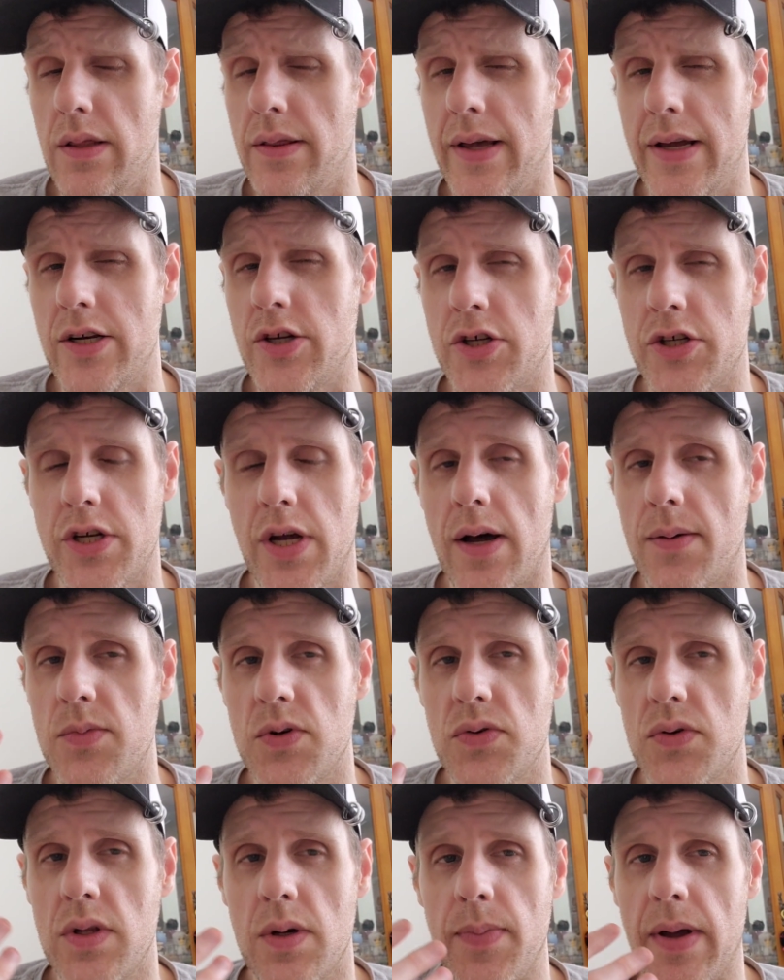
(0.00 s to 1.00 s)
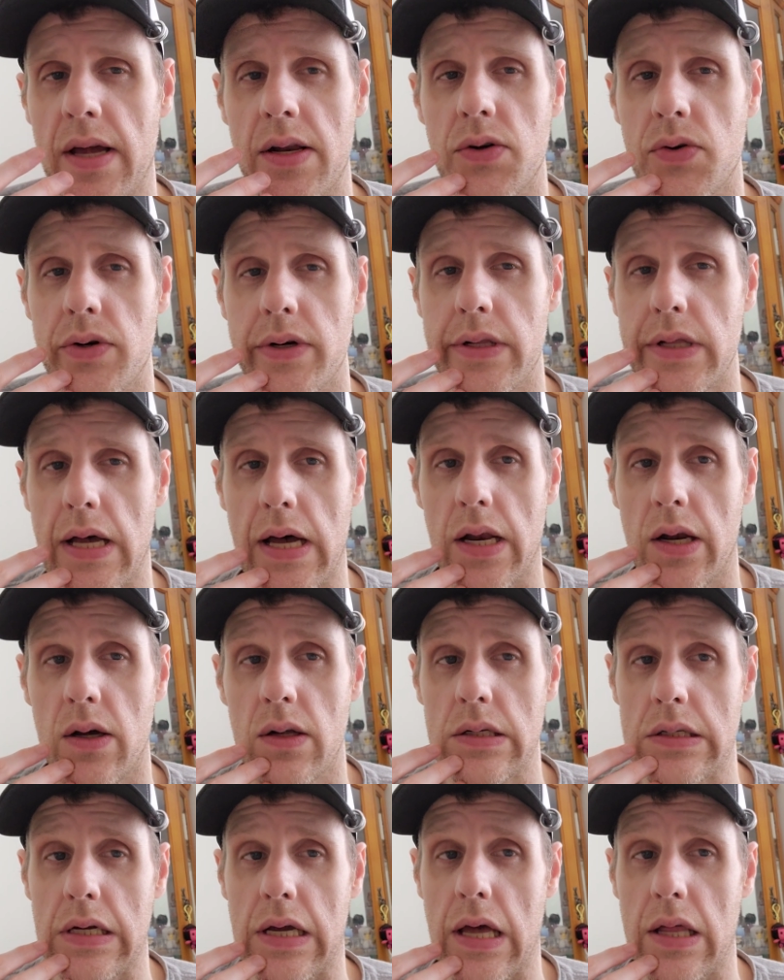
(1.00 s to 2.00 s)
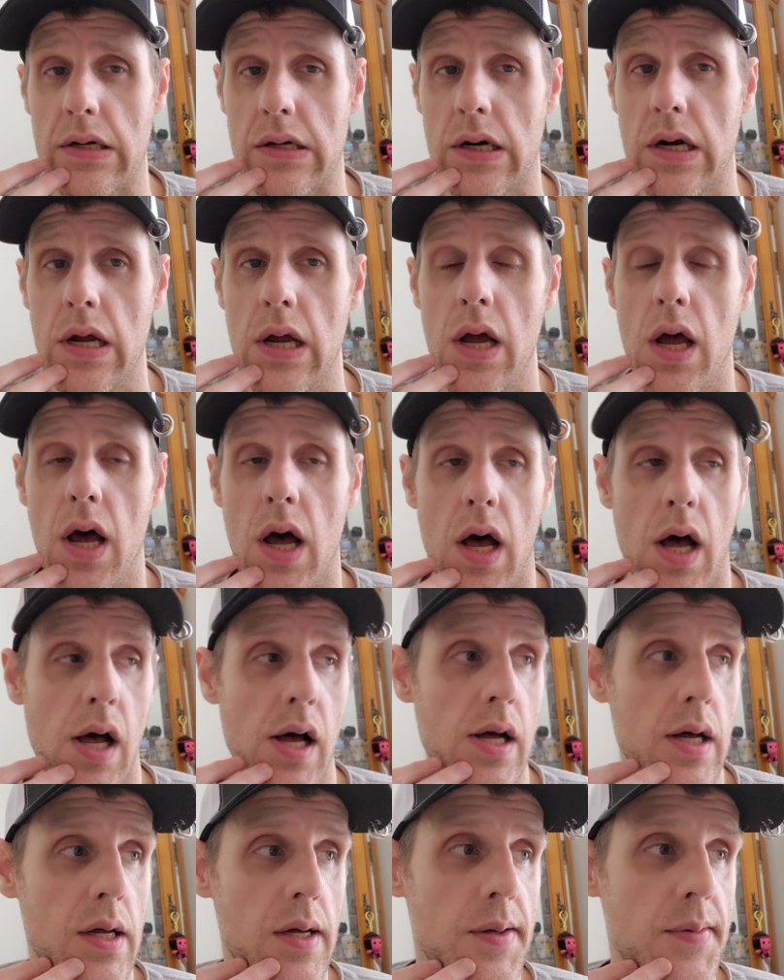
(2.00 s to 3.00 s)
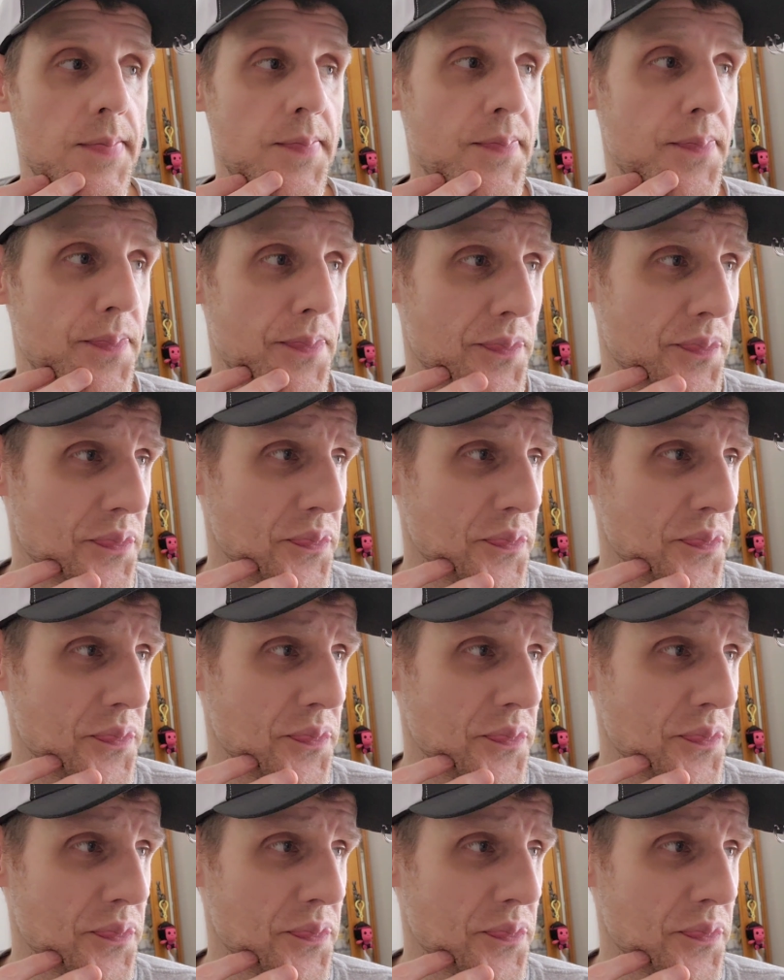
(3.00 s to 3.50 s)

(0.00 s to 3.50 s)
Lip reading: They just stopped doing the Bandori line altogether. Um,